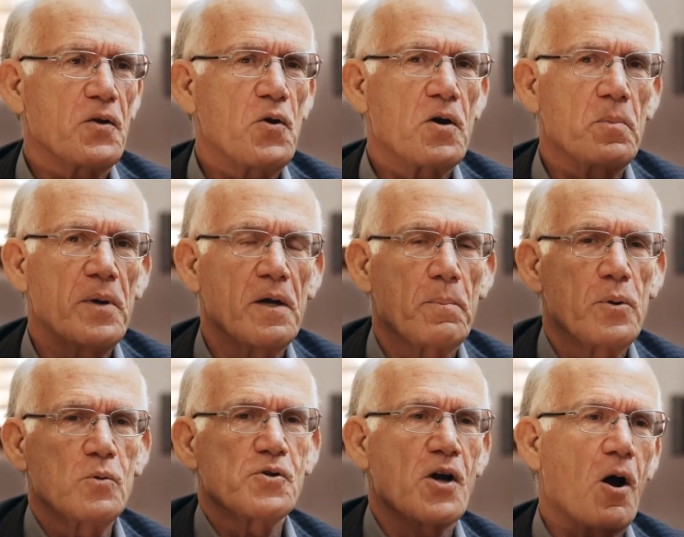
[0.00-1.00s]
You can be a
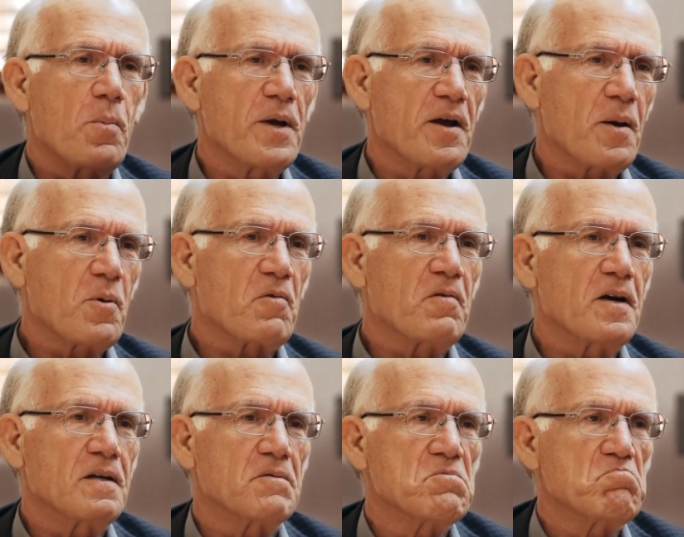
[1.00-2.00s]
Punjabi
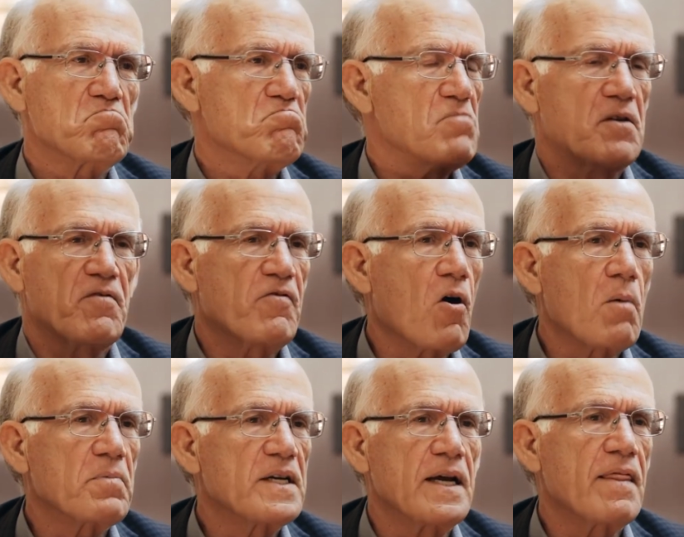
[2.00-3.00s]
immigrant and
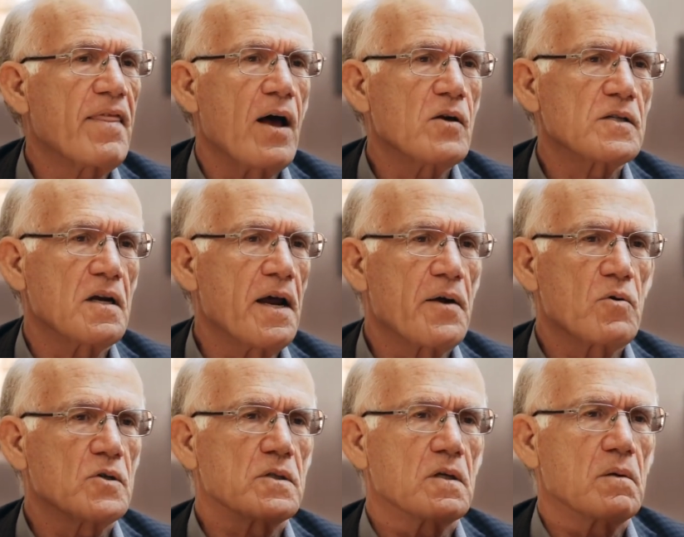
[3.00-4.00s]
farm 10,000
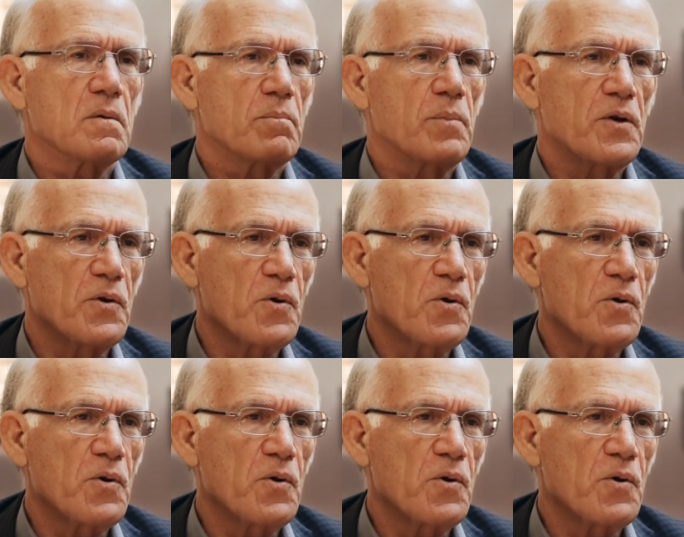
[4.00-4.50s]
acres, but